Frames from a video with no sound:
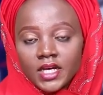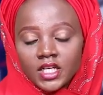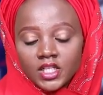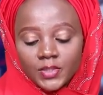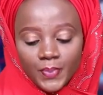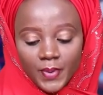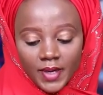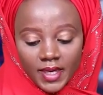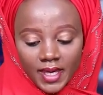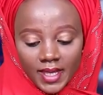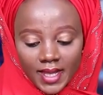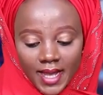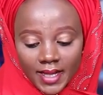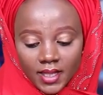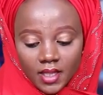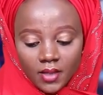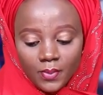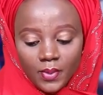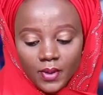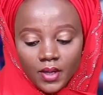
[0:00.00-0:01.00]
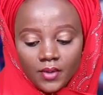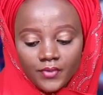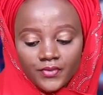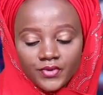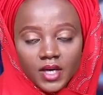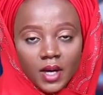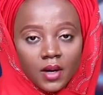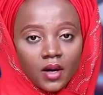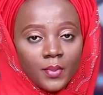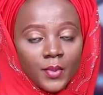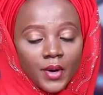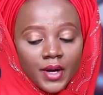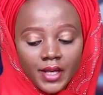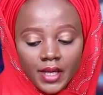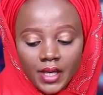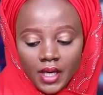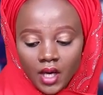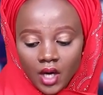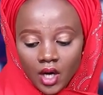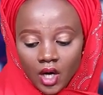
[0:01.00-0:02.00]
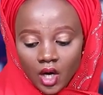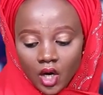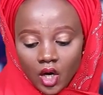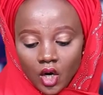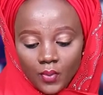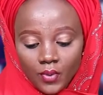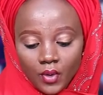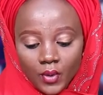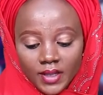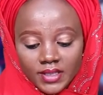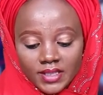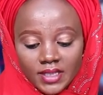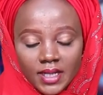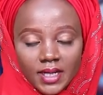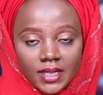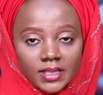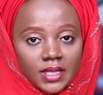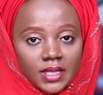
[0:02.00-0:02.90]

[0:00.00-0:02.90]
Speaking at the belief ceremony, Governor Waziri